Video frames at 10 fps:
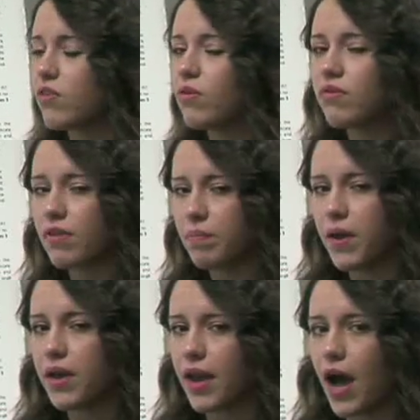So there's a
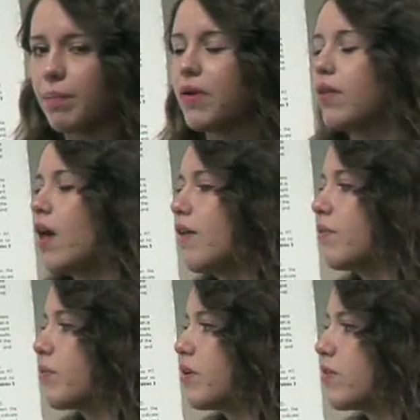big gap in a lot of
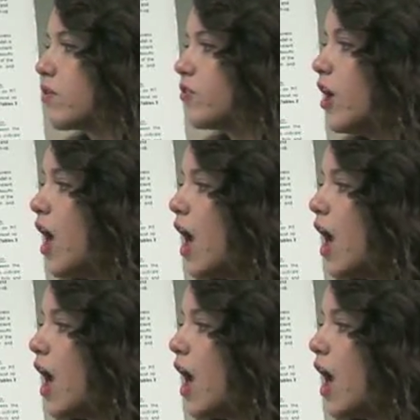the research.